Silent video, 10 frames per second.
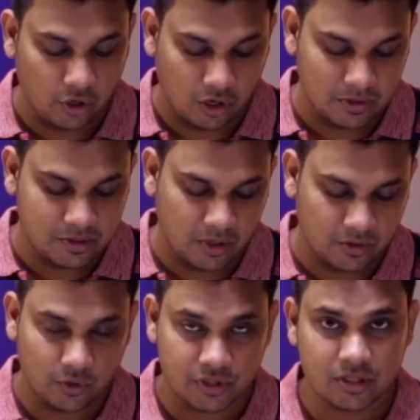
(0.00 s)
normal
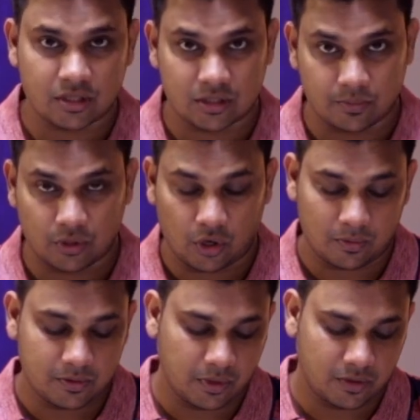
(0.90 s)
smartwatches. The
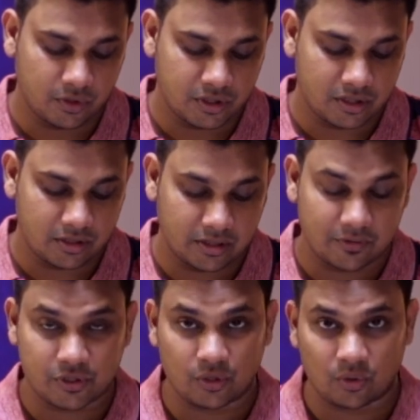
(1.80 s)
normal smartwatches
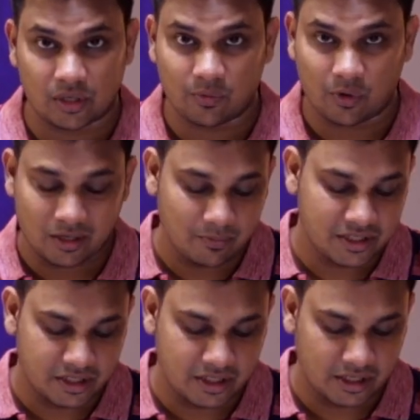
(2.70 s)
gives you only one
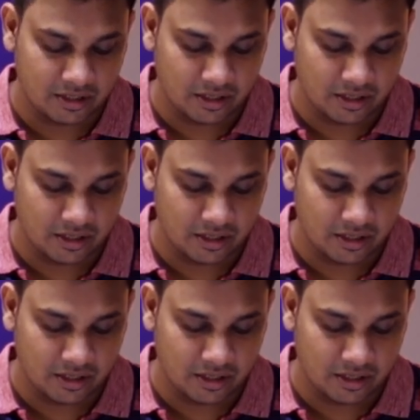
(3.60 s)
message at a